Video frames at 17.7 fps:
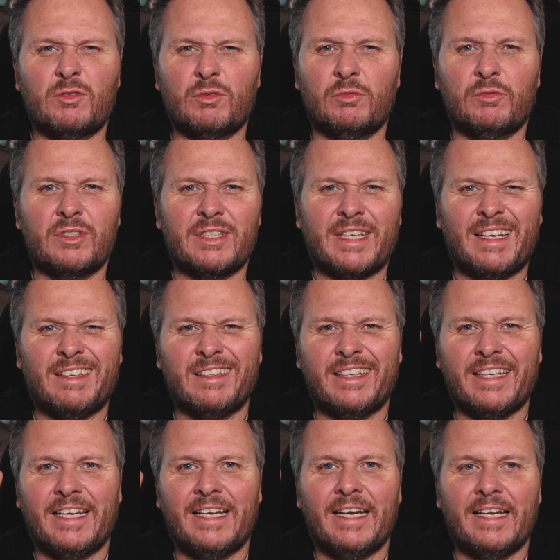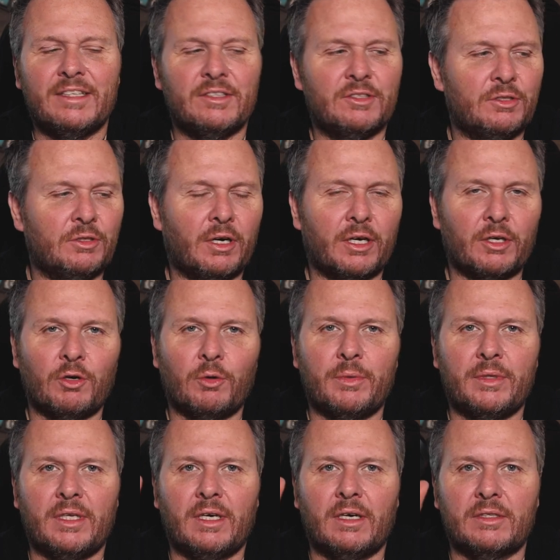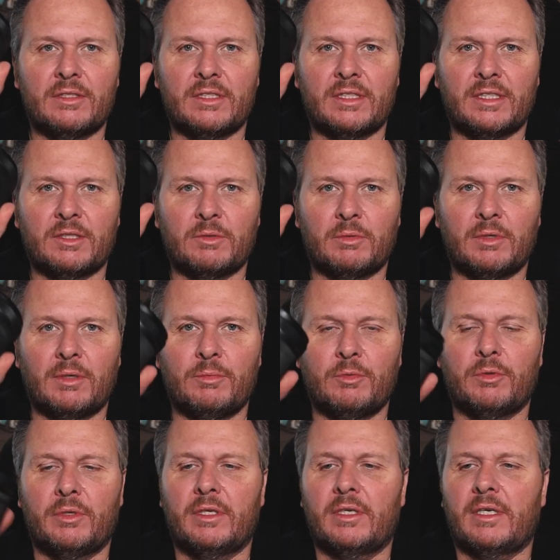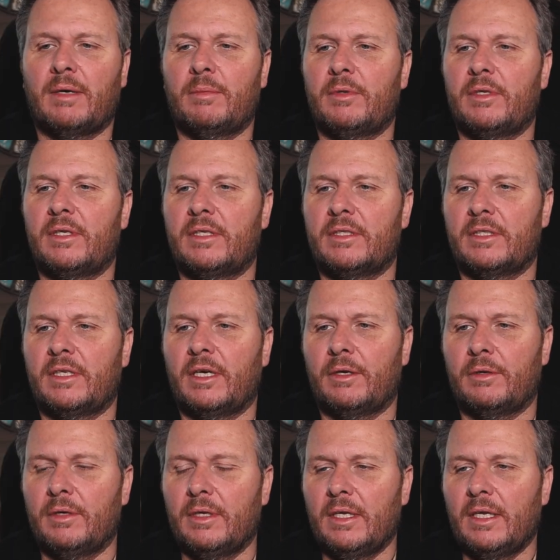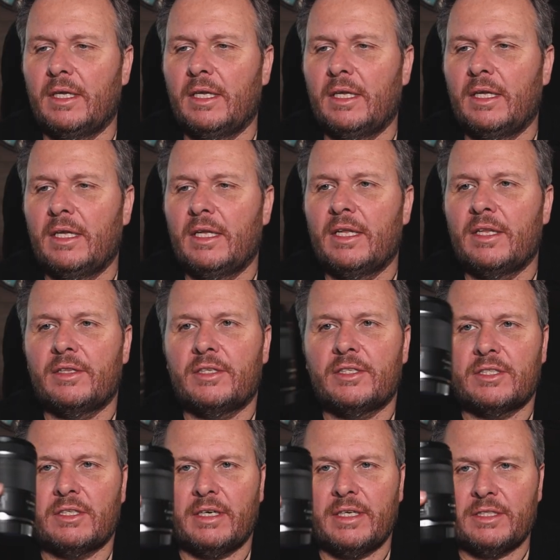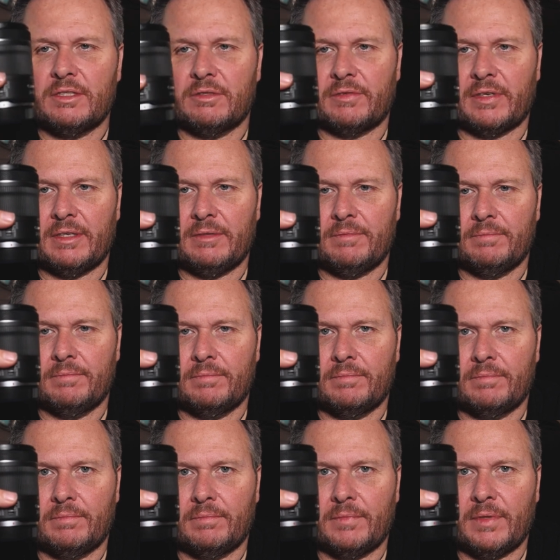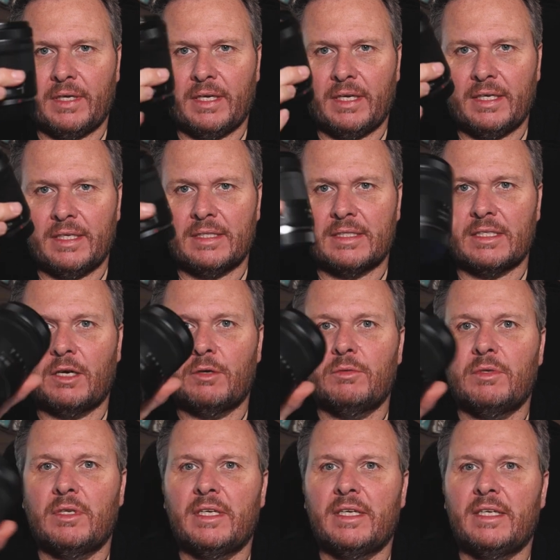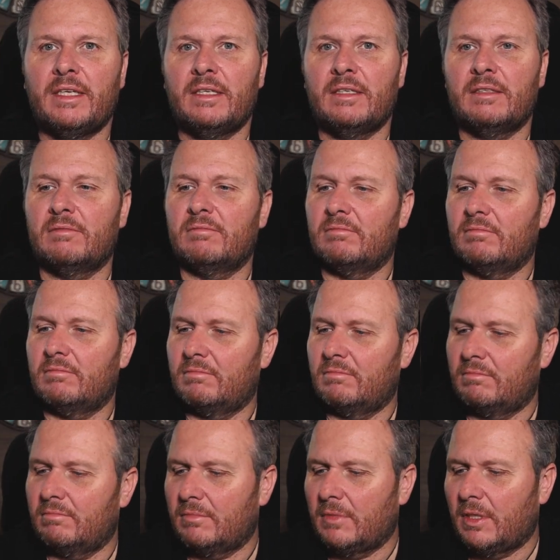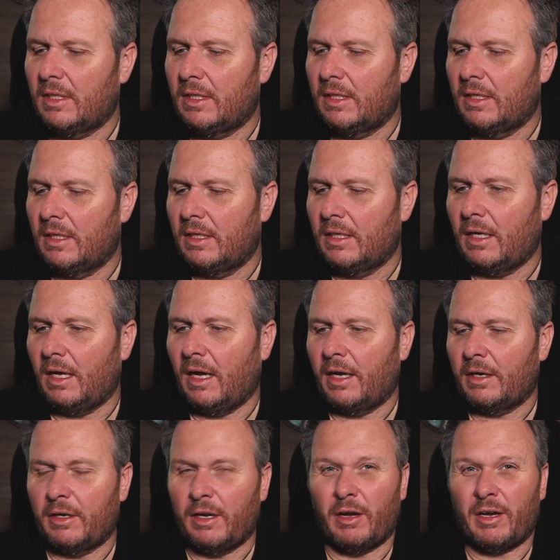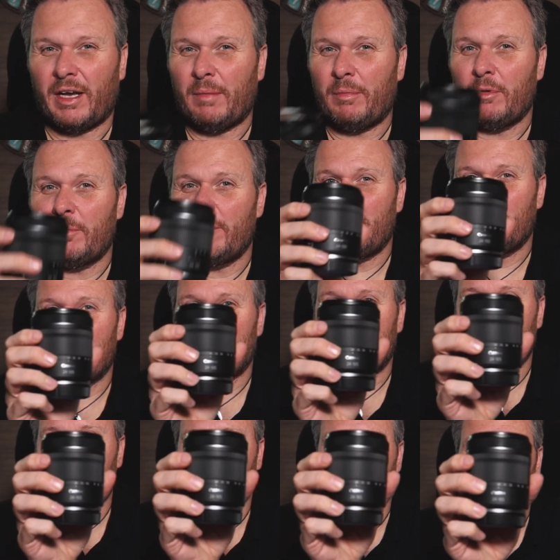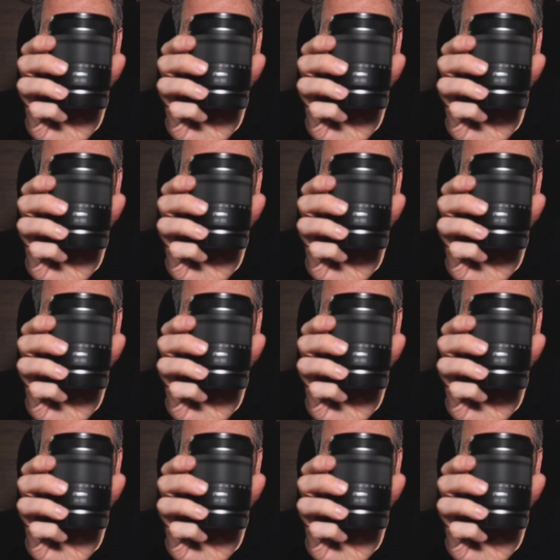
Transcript: sort of standard kit lens that I got with the R6 when I bought it a couple of years ago. The size of it is only, I don't know, a couple of millimeters